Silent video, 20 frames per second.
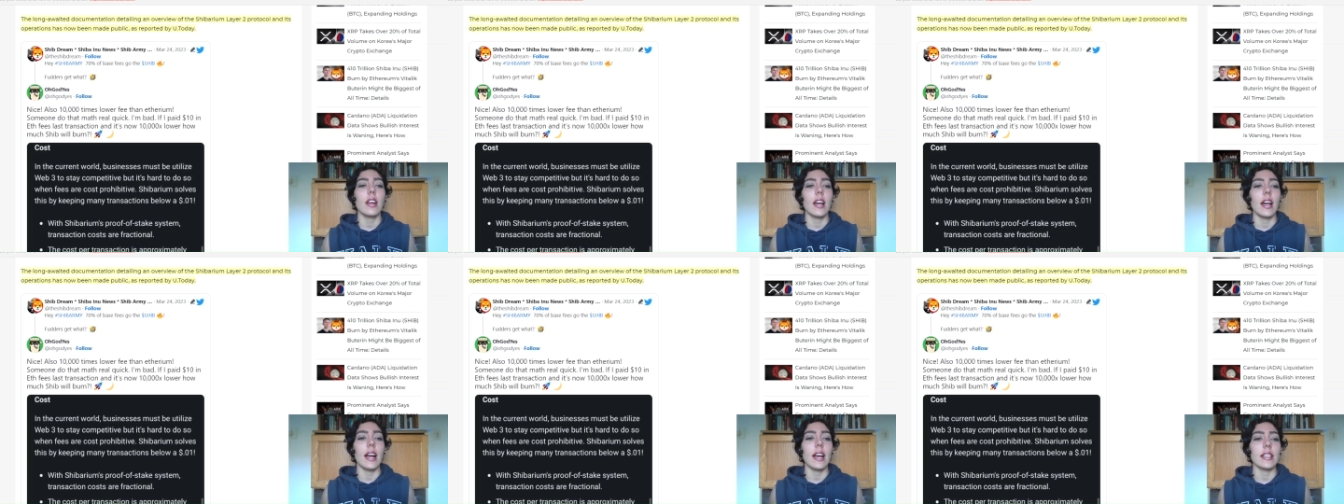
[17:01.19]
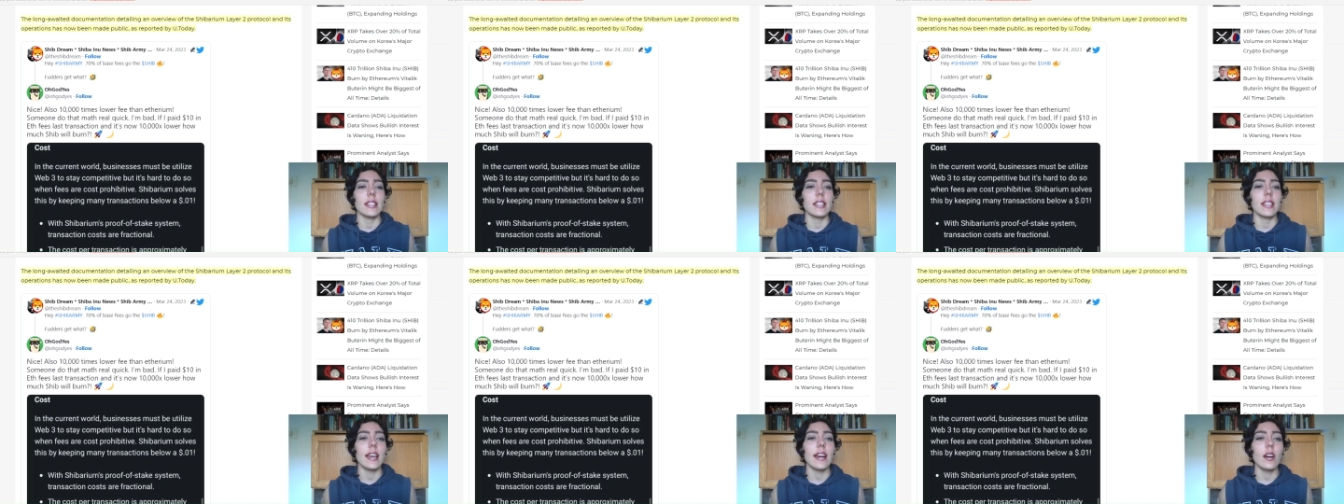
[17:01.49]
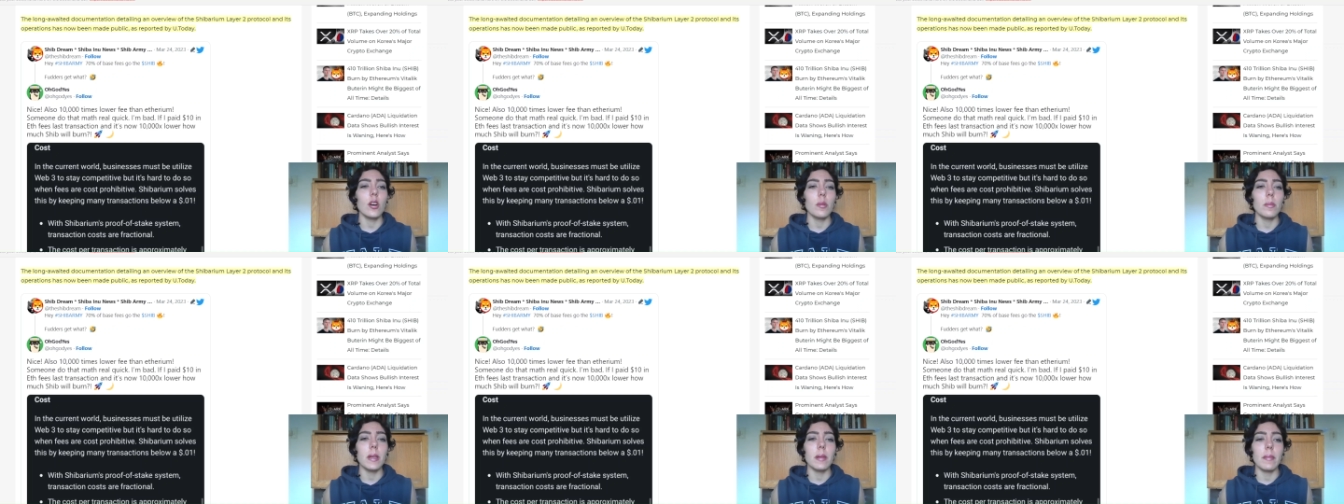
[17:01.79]
has
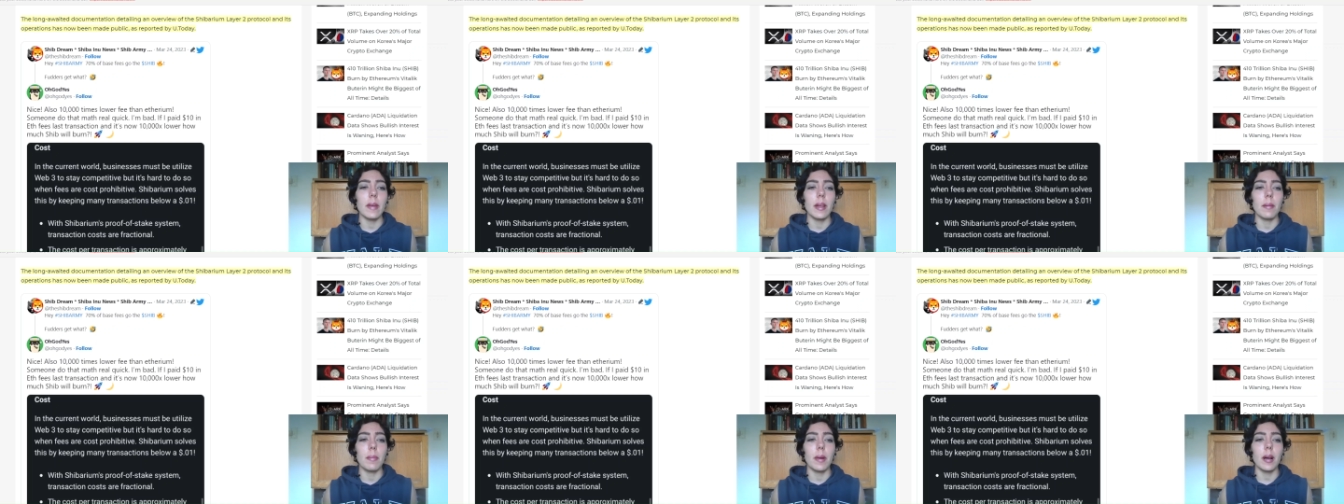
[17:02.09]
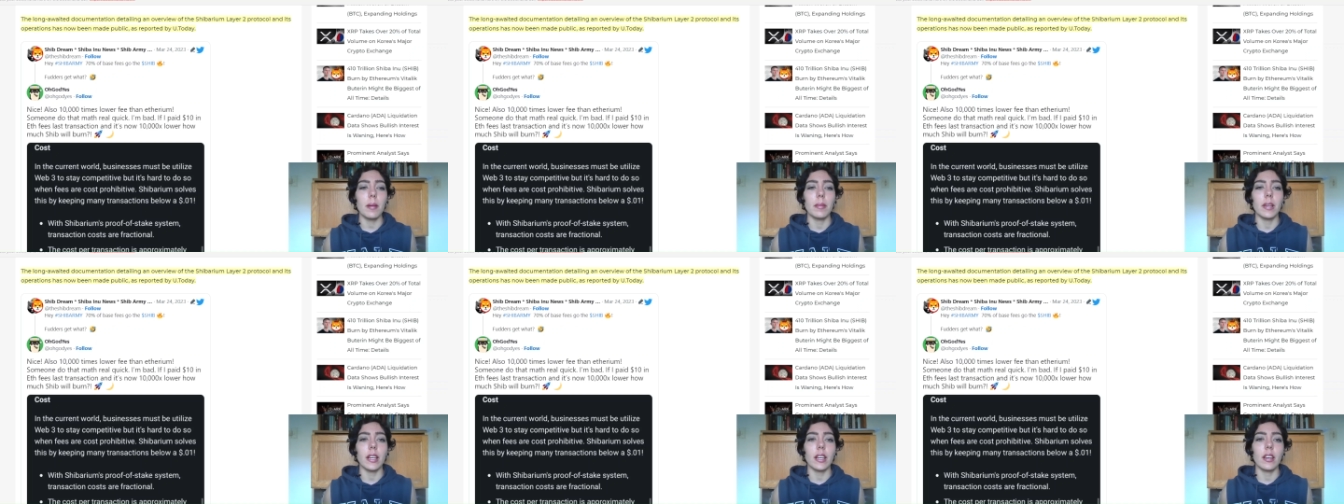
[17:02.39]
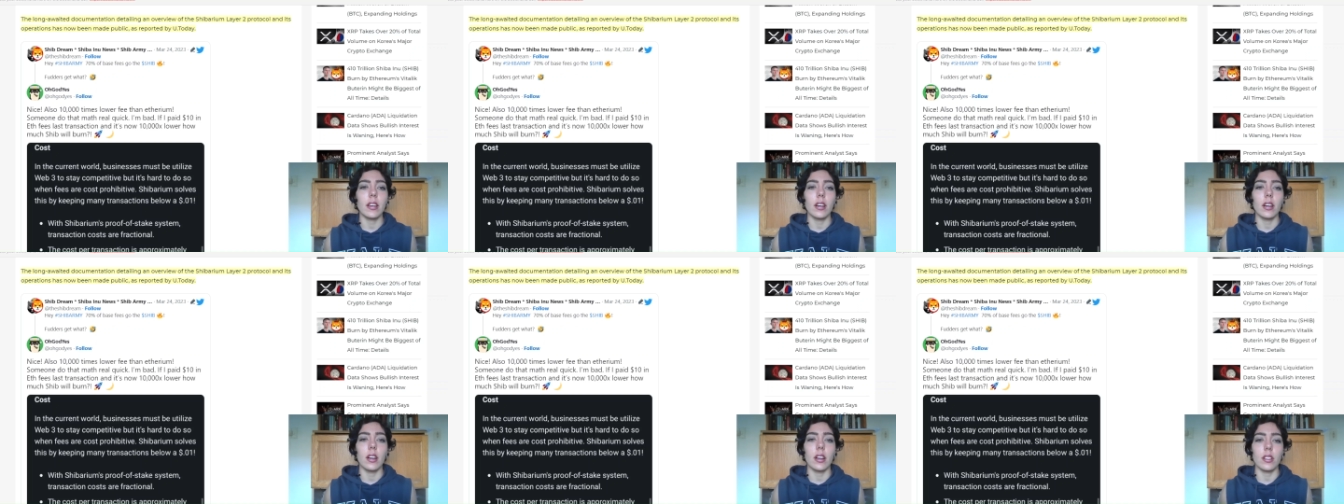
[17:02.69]
now been made public,
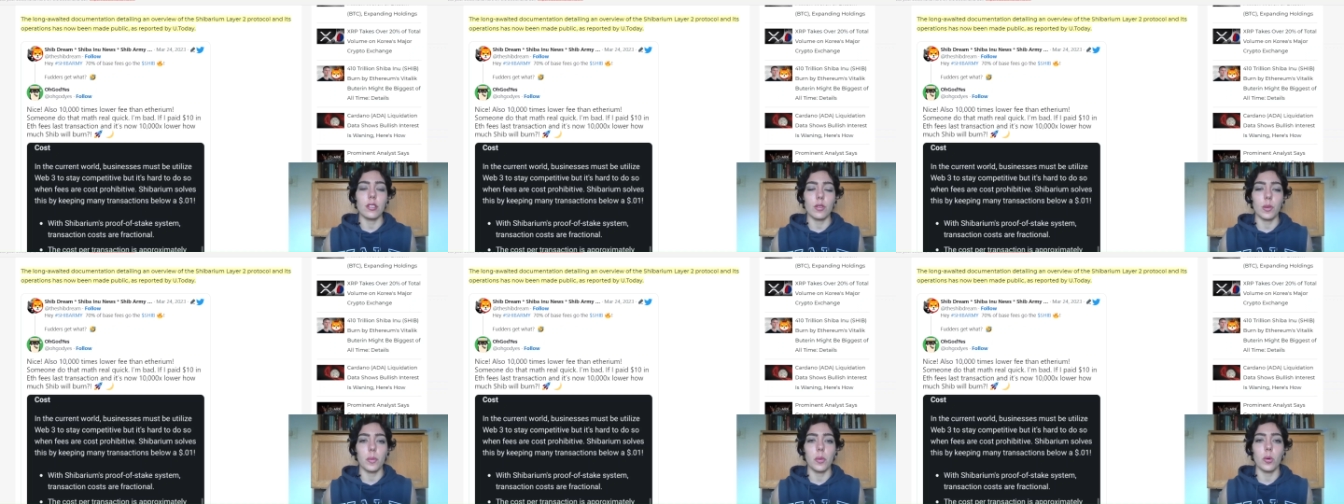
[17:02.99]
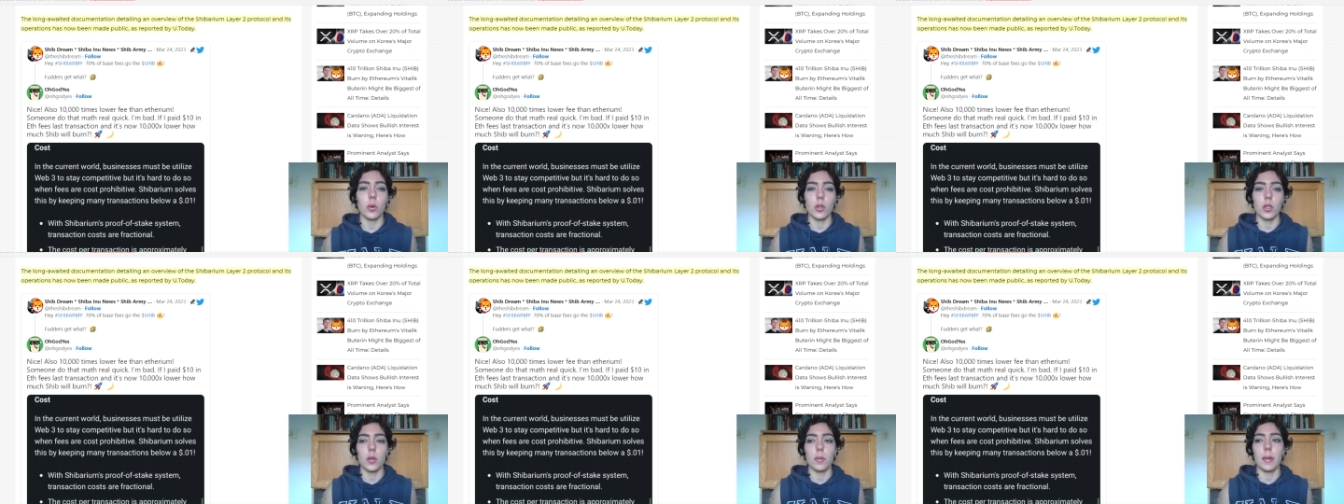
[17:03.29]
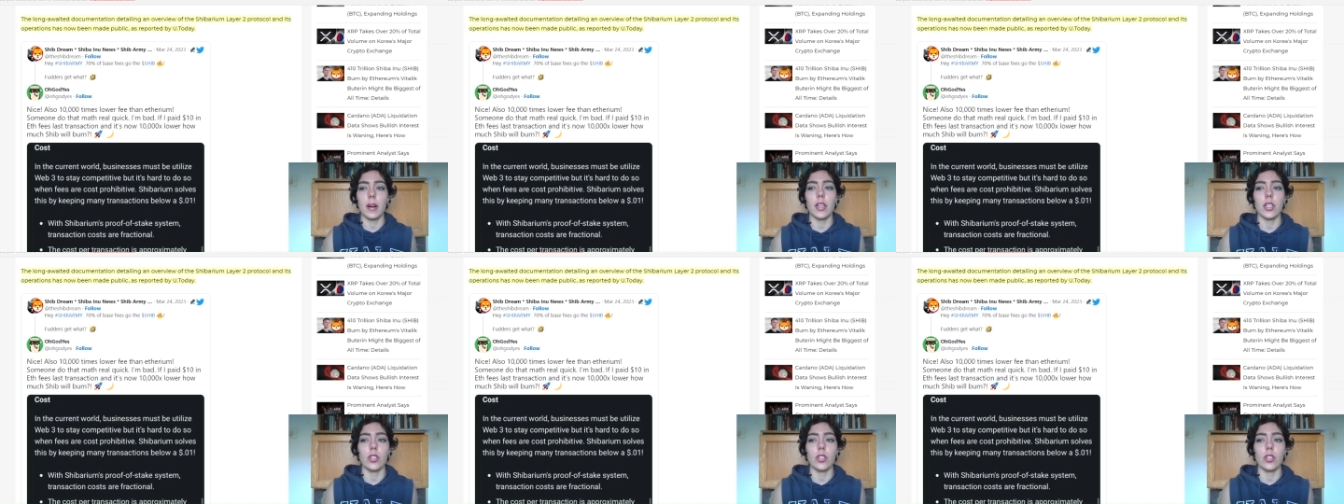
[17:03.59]
as reported by